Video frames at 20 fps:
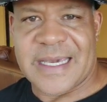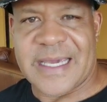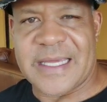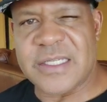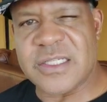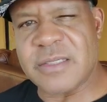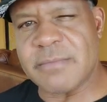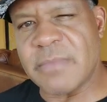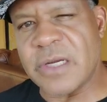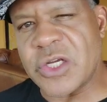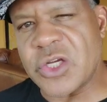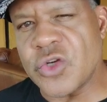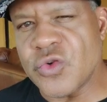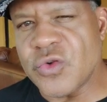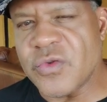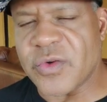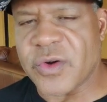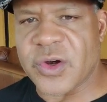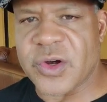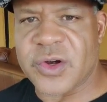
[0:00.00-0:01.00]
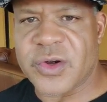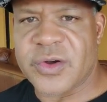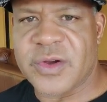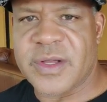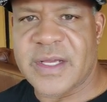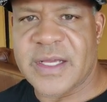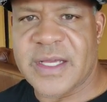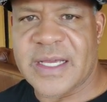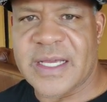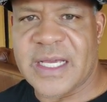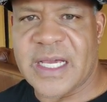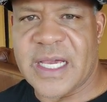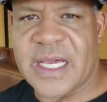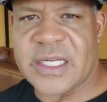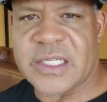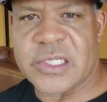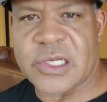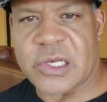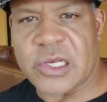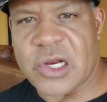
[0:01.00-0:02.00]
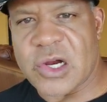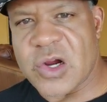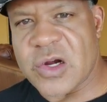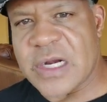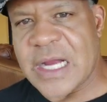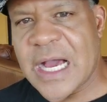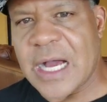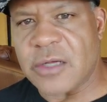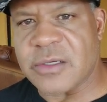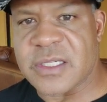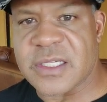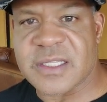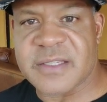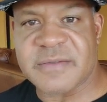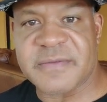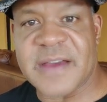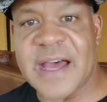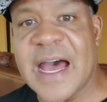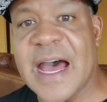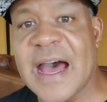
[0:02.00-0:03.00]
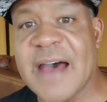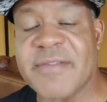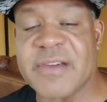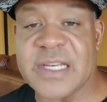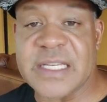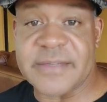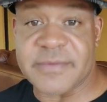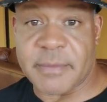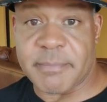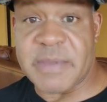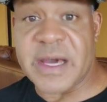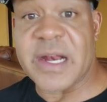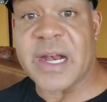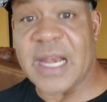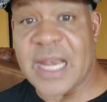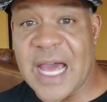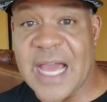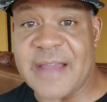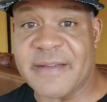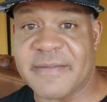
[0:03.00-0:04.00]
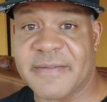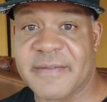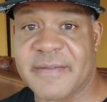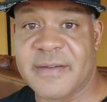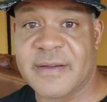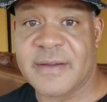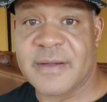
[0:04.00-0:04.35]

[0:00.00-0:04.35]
and to maneuver and to learn how to survive and live a better life.